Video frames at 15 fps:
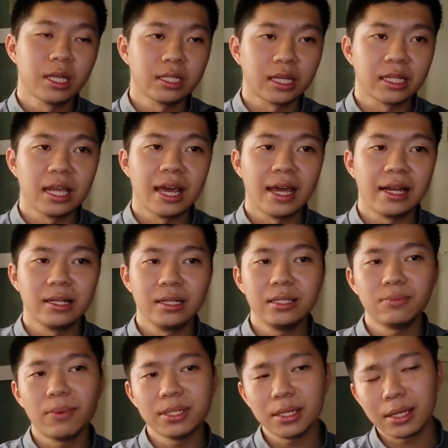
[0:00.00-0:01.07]
that. It's
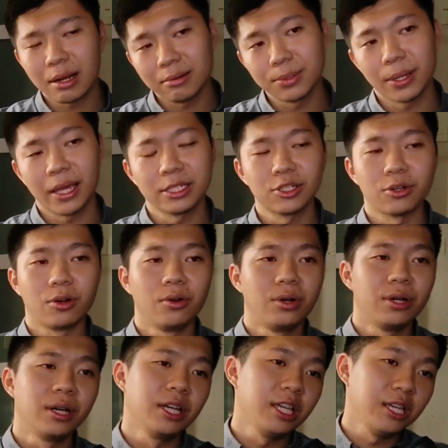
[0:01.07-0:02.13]
basic clarification on
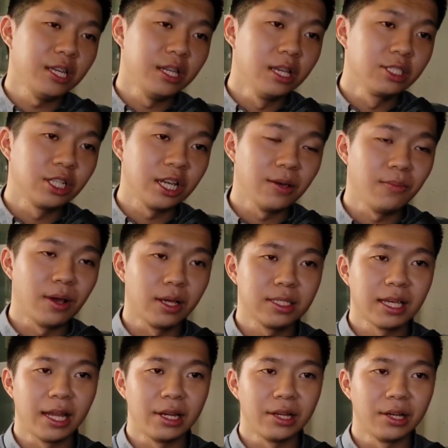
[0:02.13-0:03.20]
the initial email I
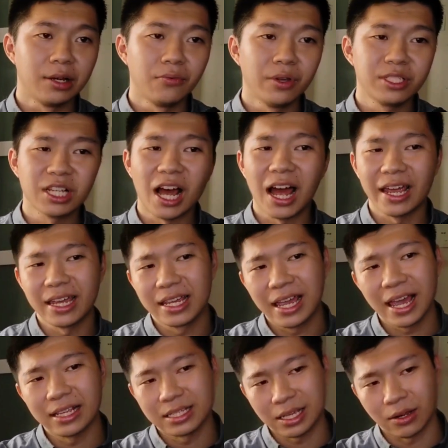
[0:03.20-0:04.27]
sent her, which I
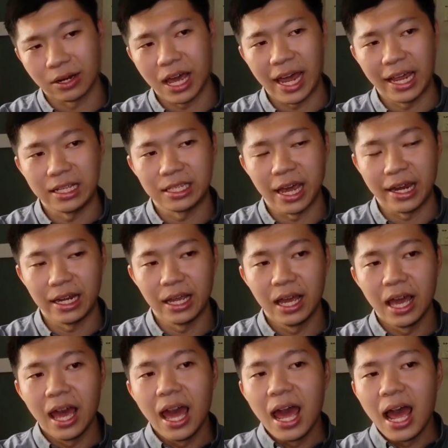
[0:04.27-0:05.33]
guess on hindsight,
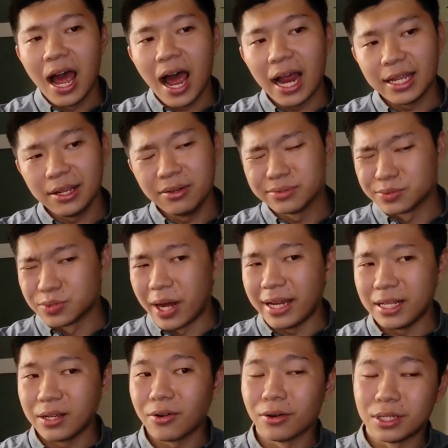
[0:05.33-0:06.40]
I did not write
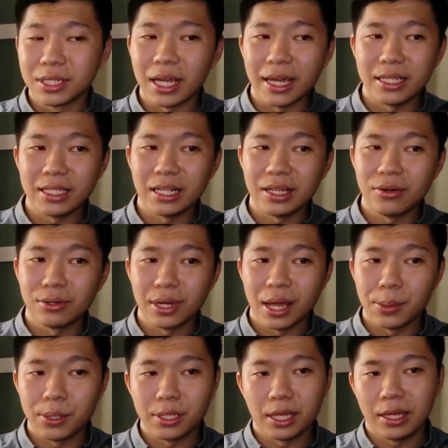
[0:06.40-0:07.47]
concisely on everything.